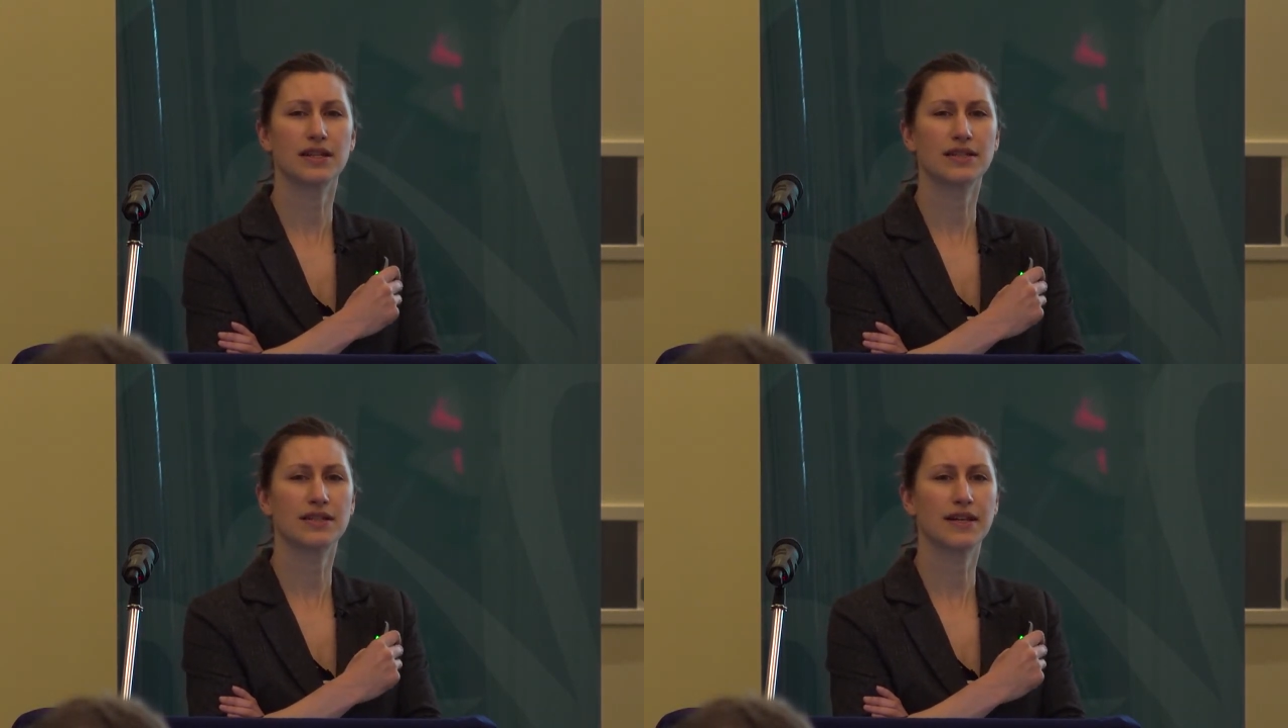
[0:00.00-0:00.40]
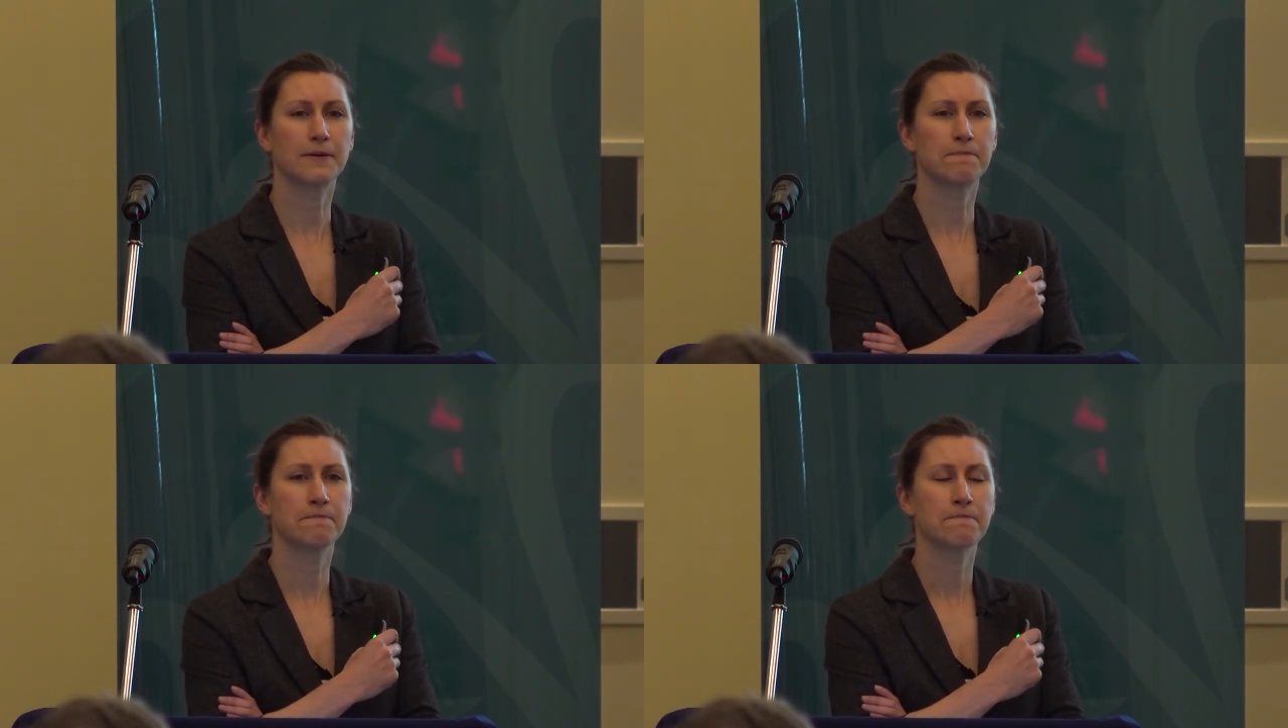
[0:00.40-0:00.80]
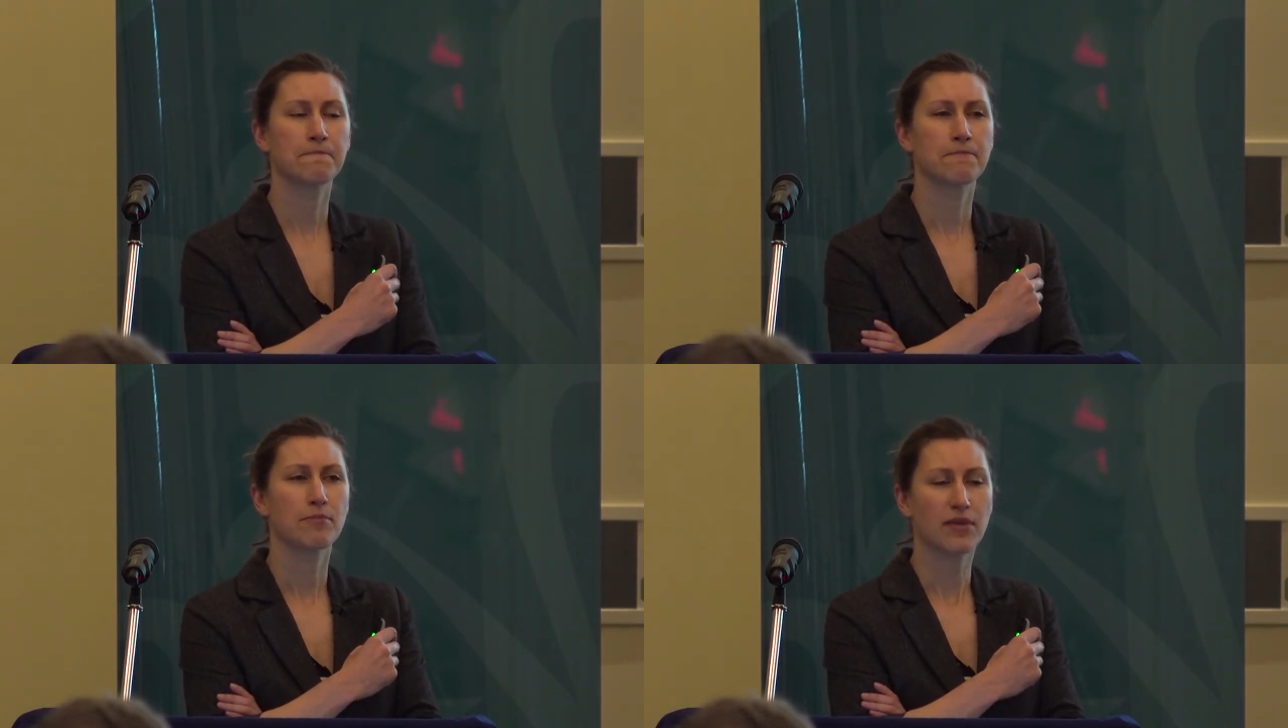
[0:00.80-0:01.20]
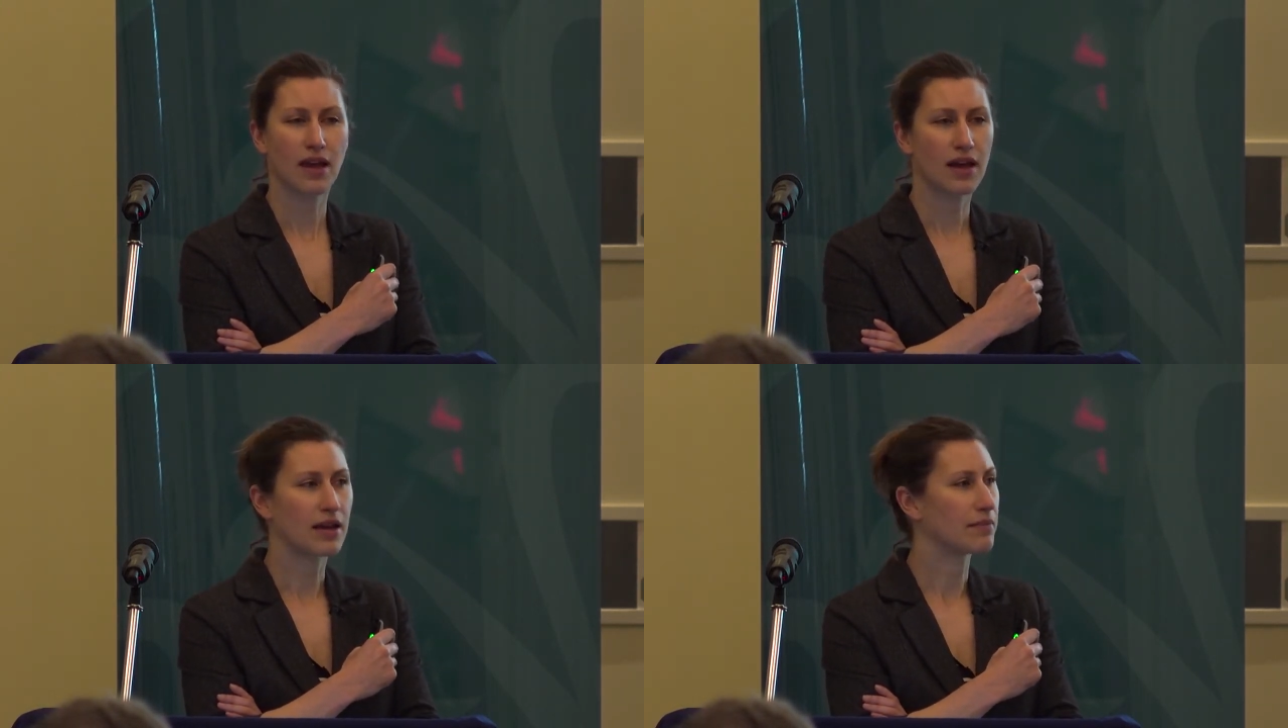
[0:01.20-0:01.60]
And
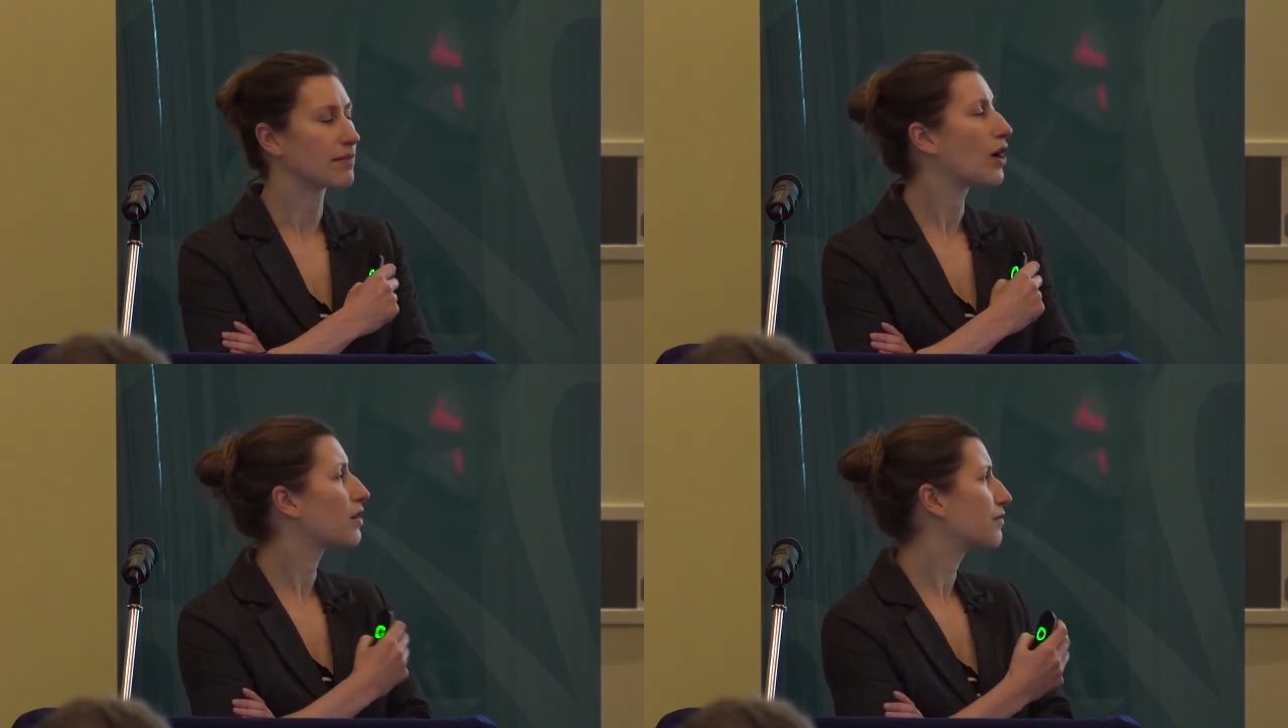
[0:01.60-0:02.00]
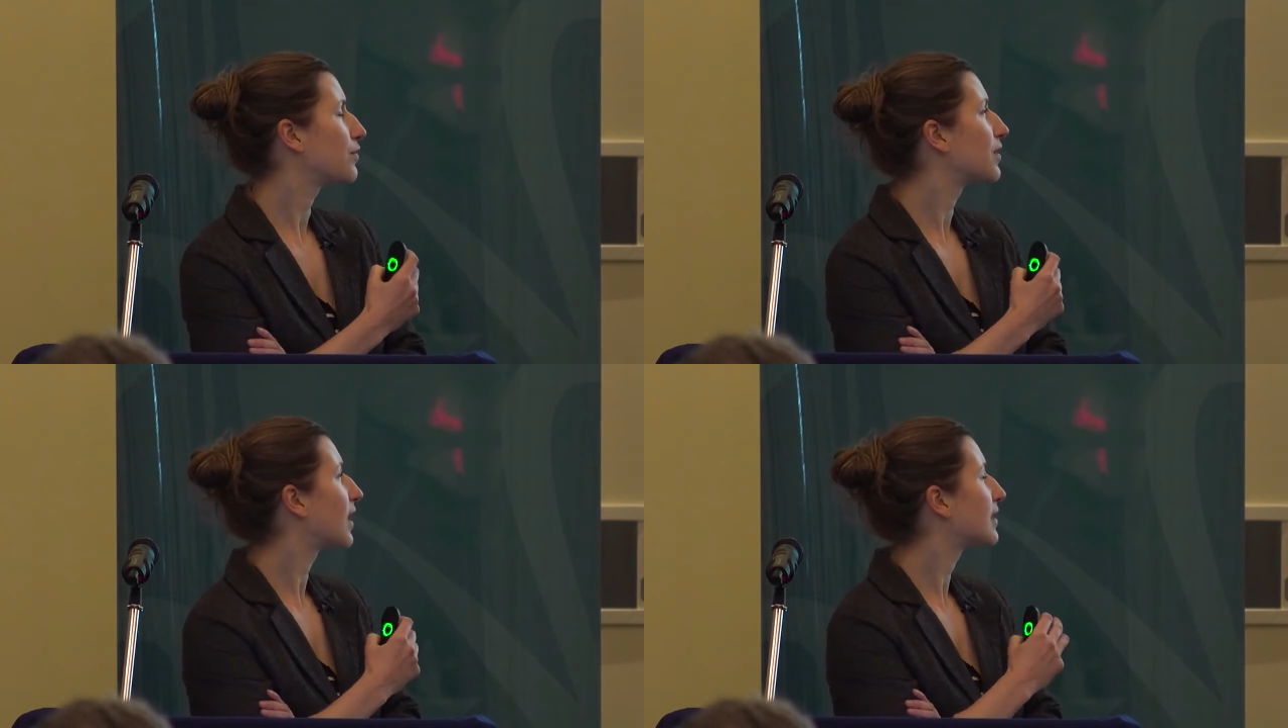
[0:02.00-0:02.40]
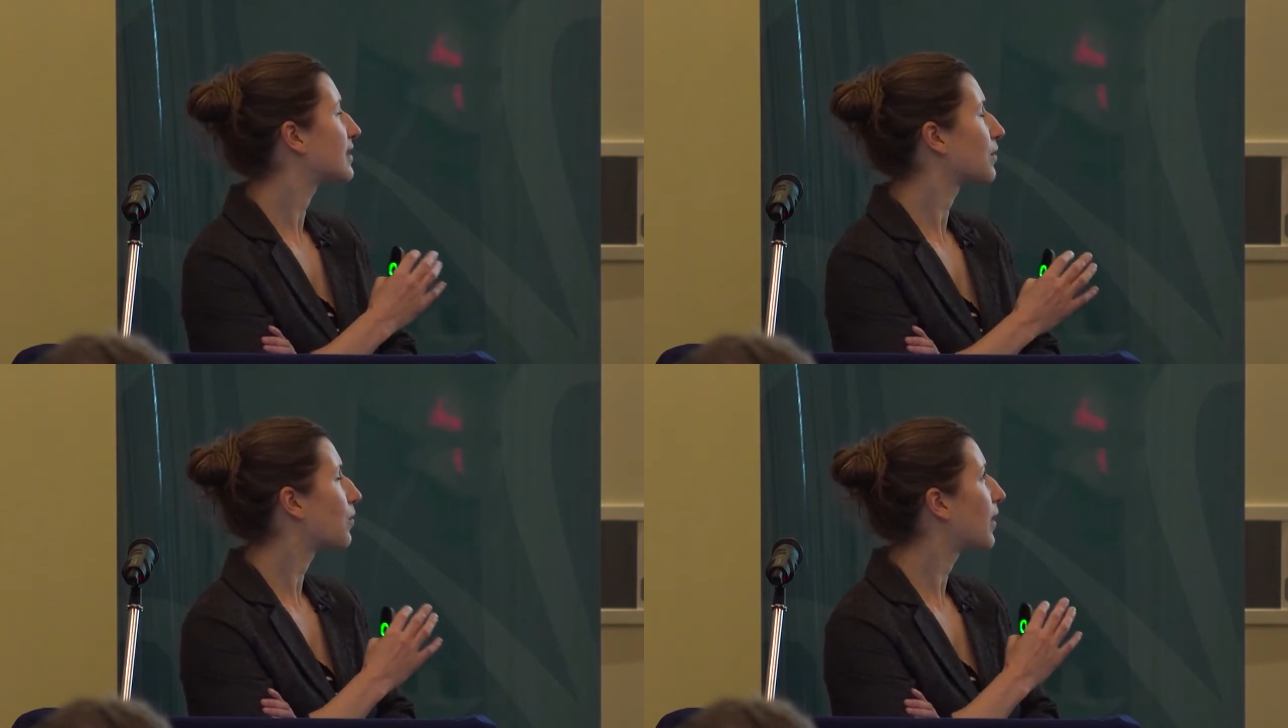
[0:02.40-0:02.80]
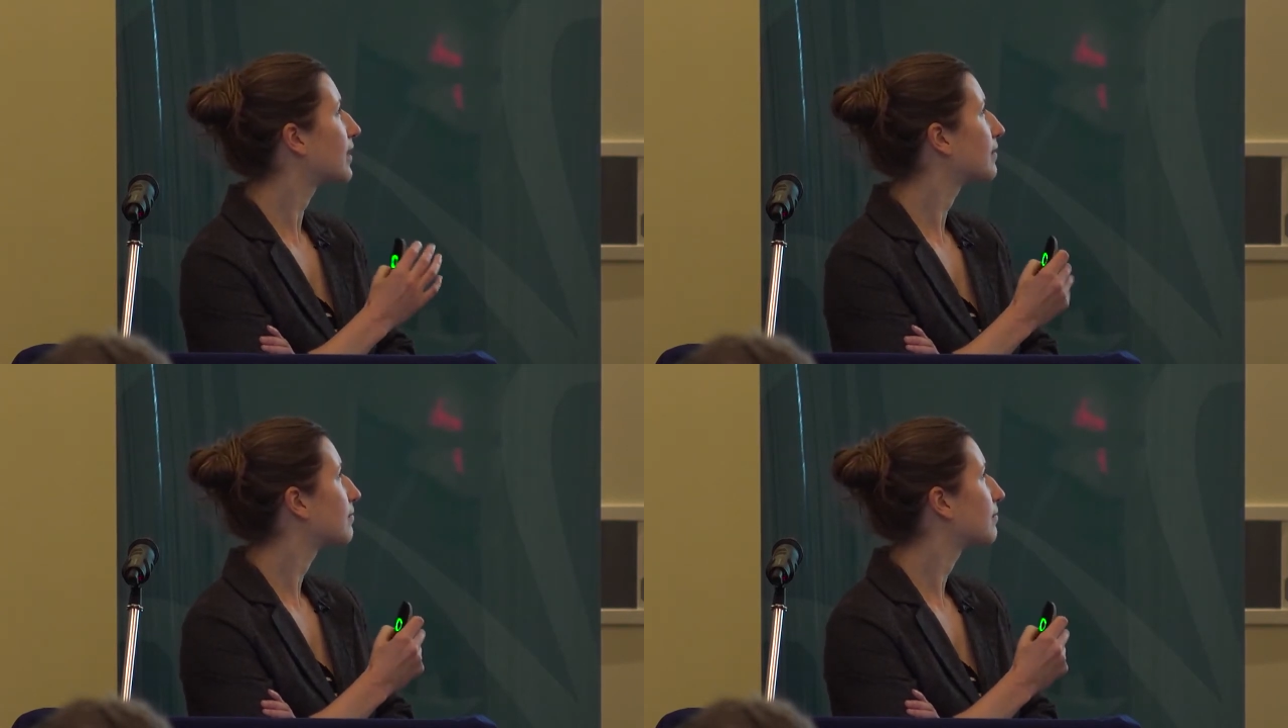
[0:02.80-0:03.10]
our food guide doesn't quite